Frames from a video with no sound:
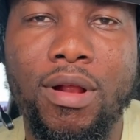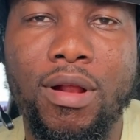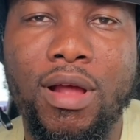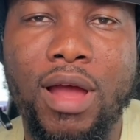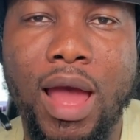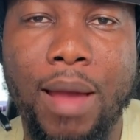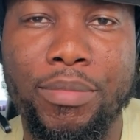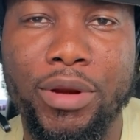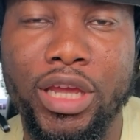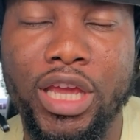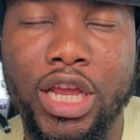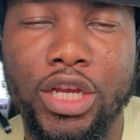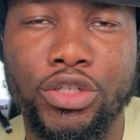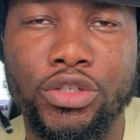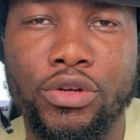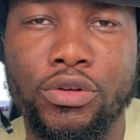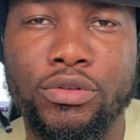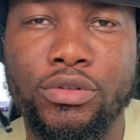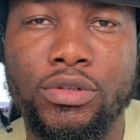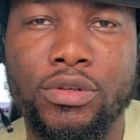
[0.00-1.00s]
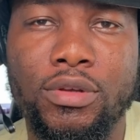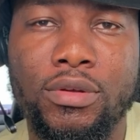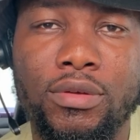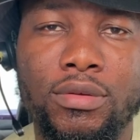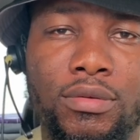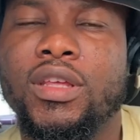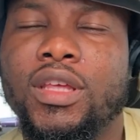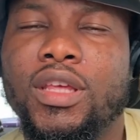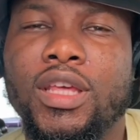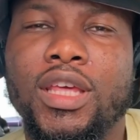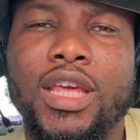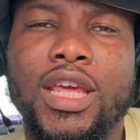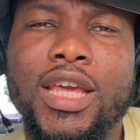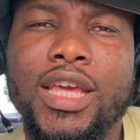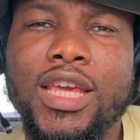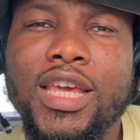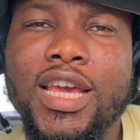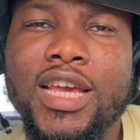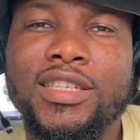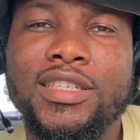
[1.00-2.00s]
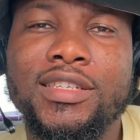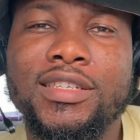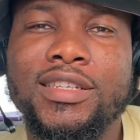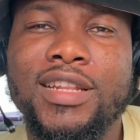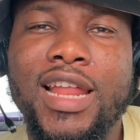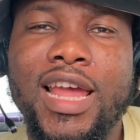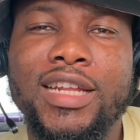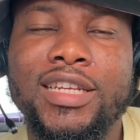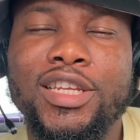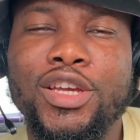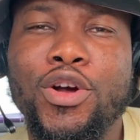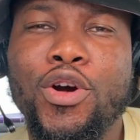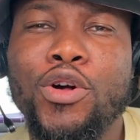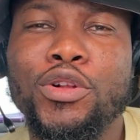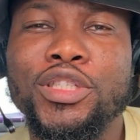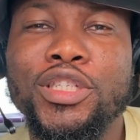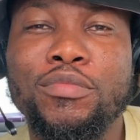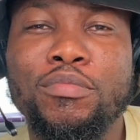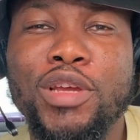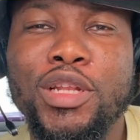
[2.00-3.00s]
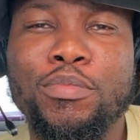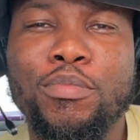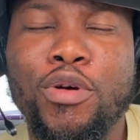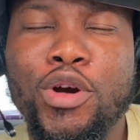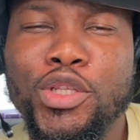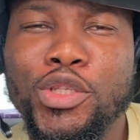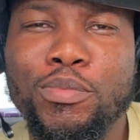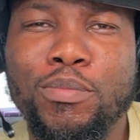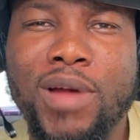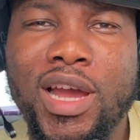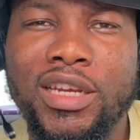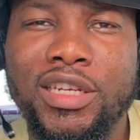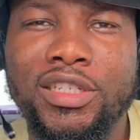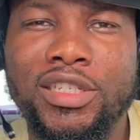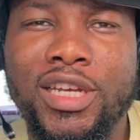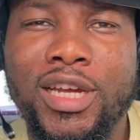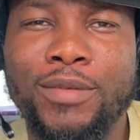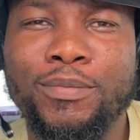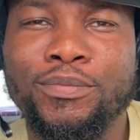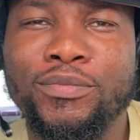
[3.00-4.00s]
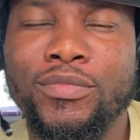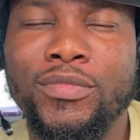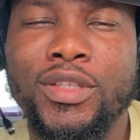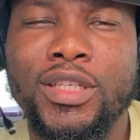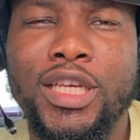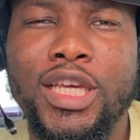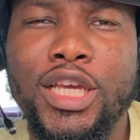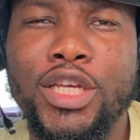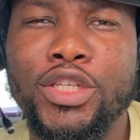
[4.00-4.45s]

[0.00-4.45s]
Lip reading: applications. AKS is like the ultimate port manager. It